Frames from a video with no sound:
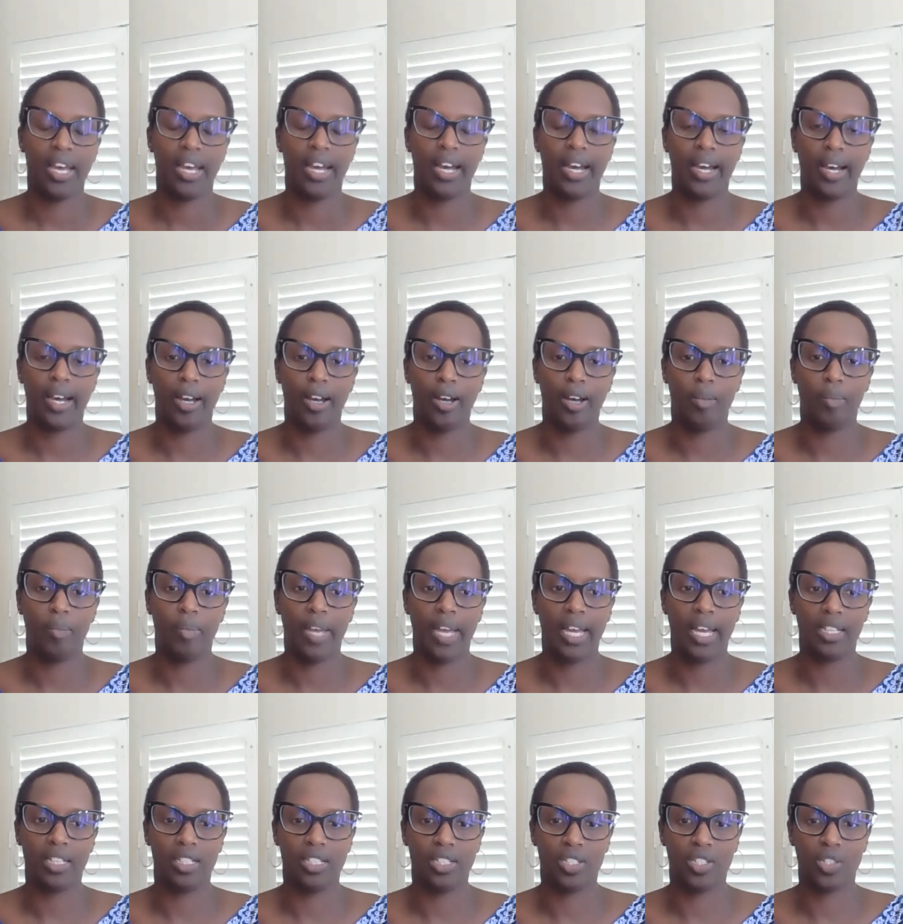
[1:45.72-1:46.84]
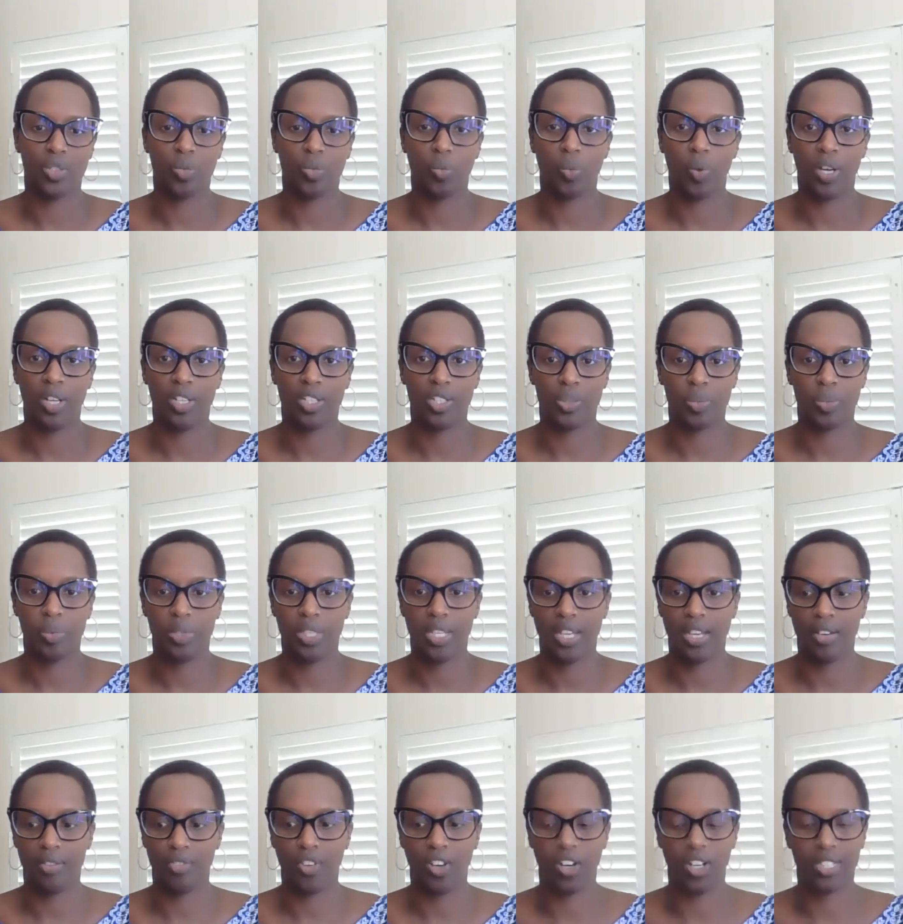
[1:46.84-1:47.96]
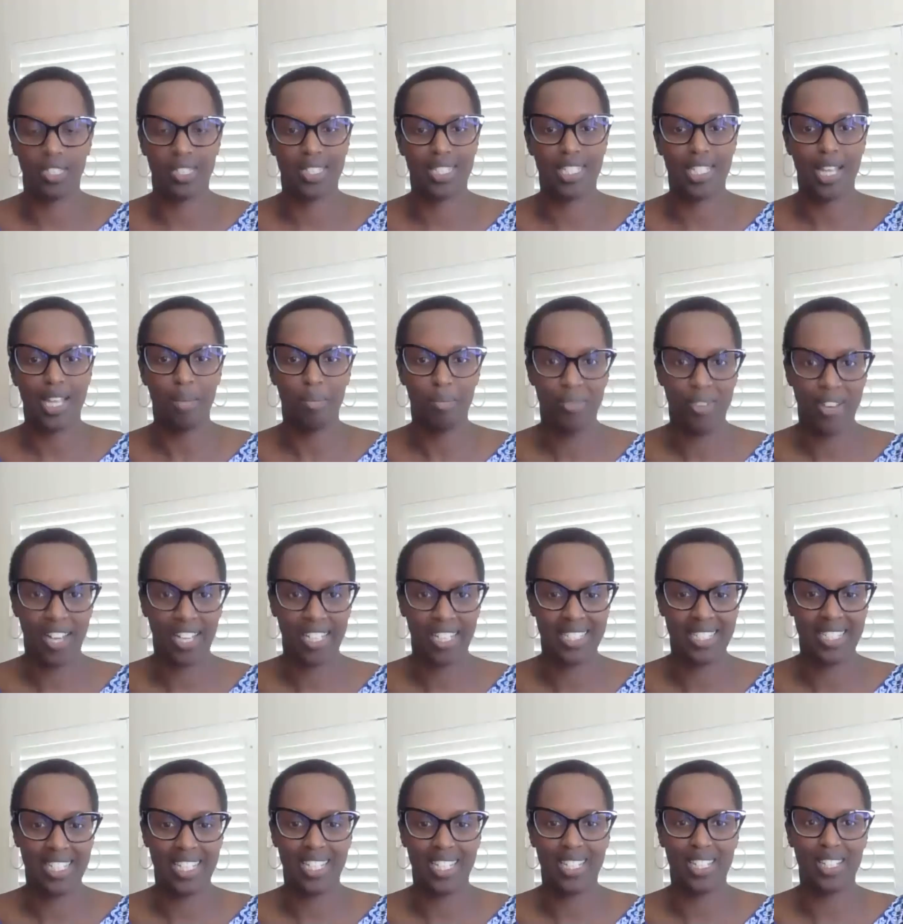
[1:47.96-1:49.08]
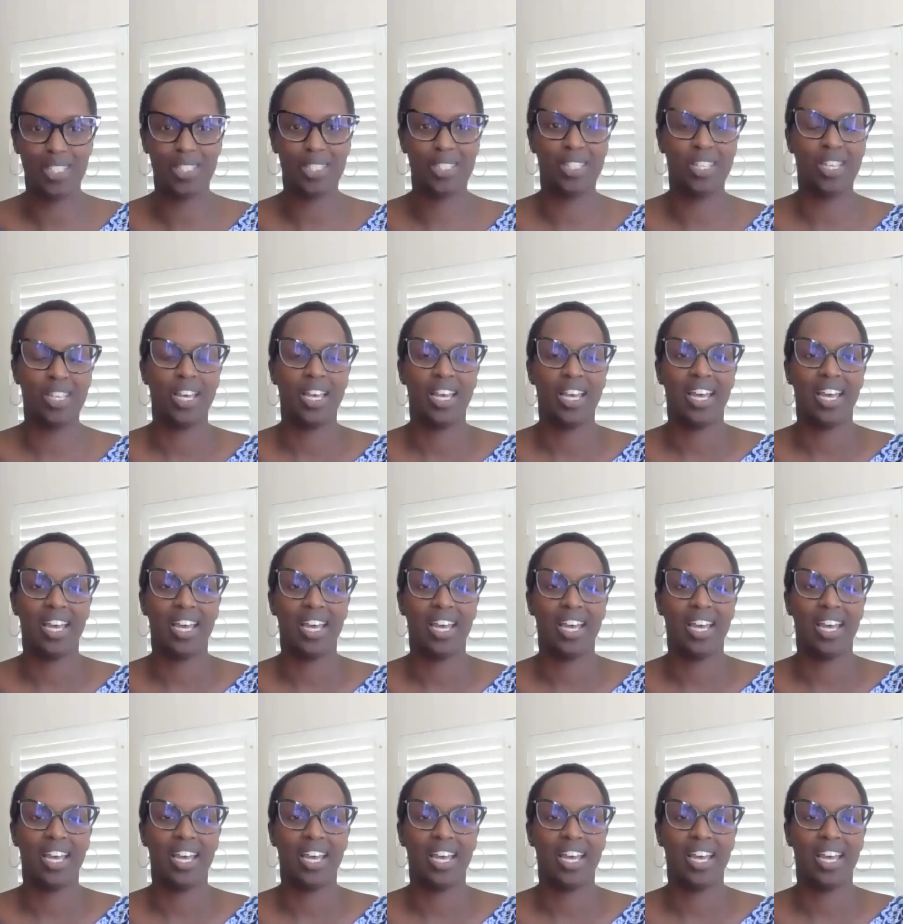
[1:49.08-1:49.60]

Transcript: And whilst we have got some vaccines,